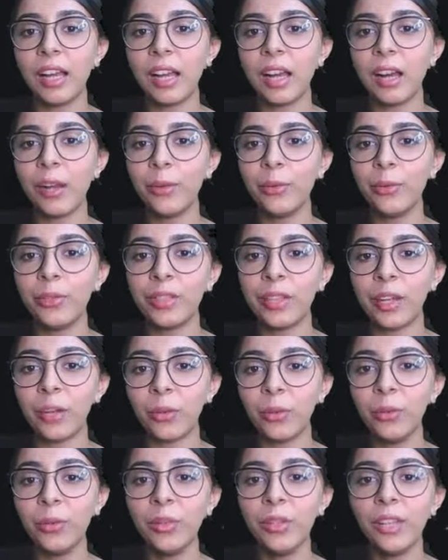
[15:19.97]
out
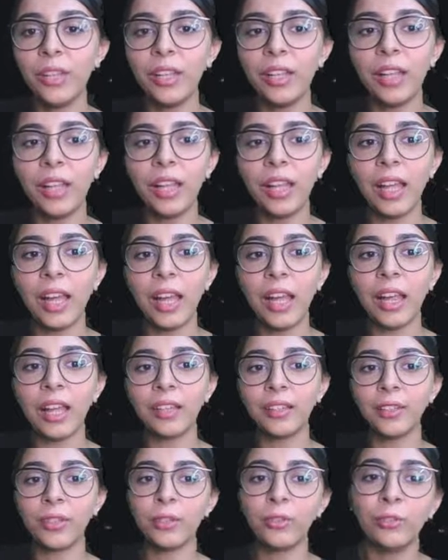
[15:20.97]
now,
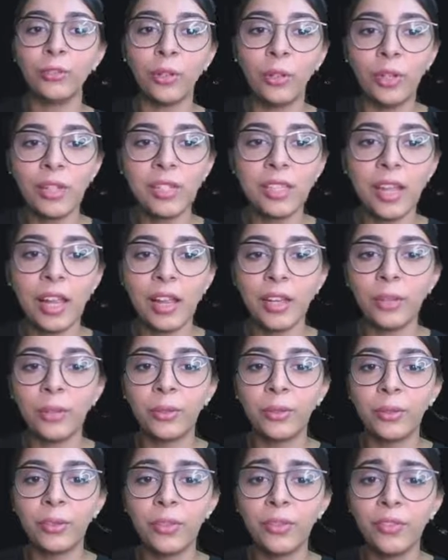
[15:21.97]
and of course I
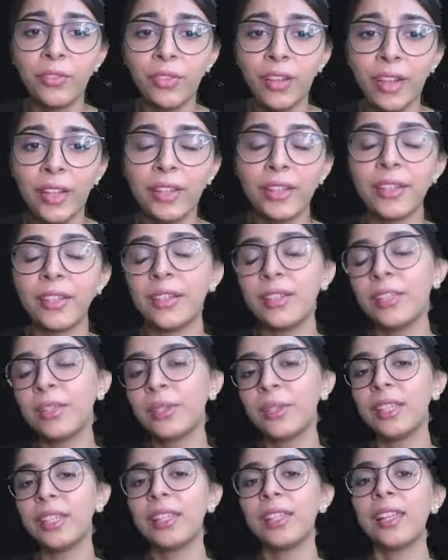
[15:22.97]
could not find it. So
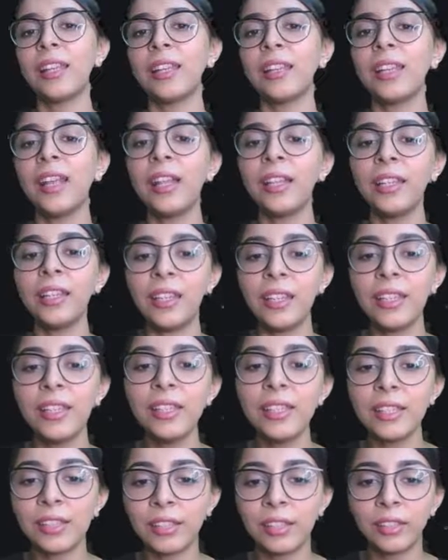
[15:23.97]
he's saying that
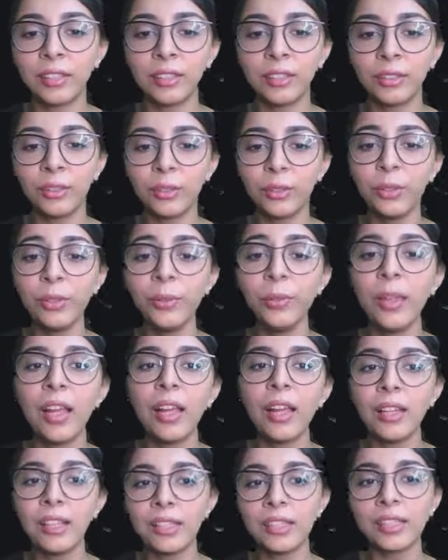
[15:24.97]
he's
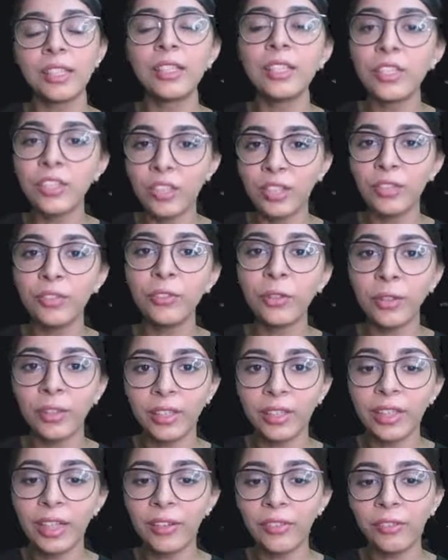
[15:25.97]
searching for
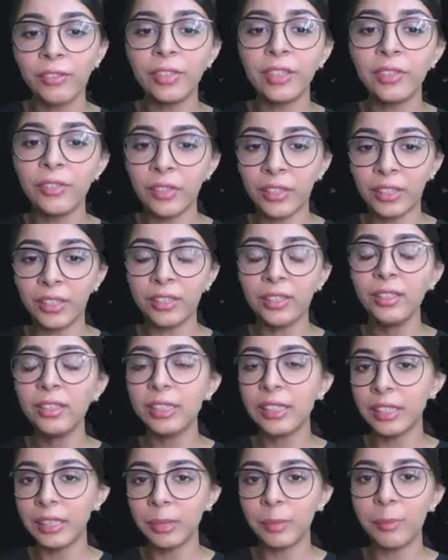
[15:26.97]
it everywhere
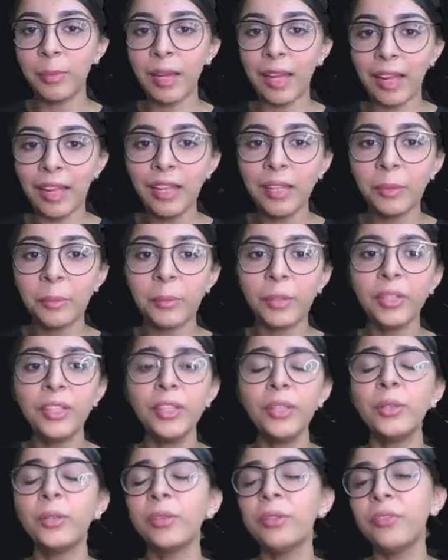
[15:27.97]
in the bag, but
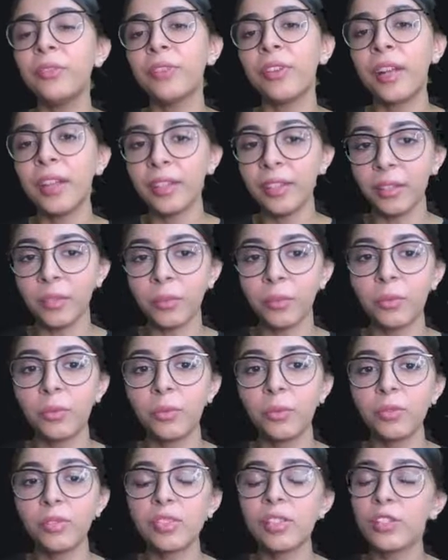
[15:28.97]
he couldn't find it.
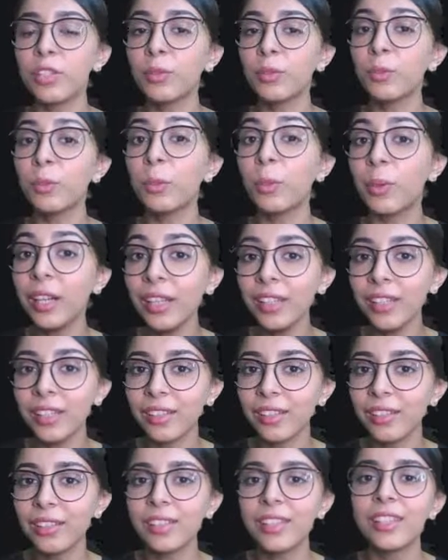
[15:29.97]
Searching for what?
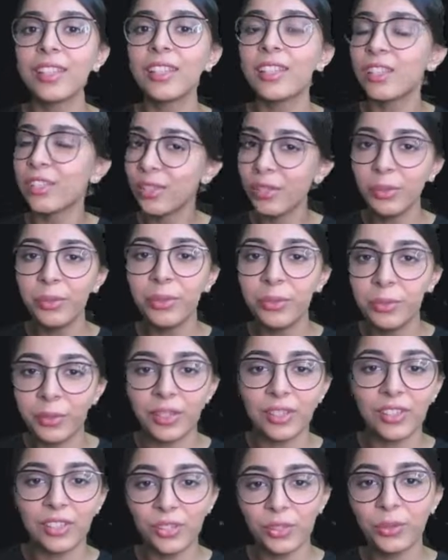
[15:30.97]
His
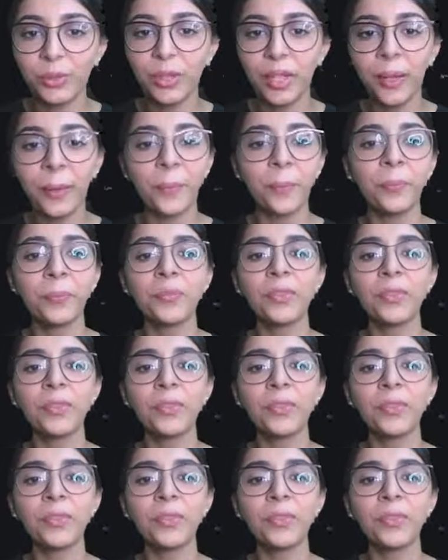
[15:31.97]
toothbrush. Okay.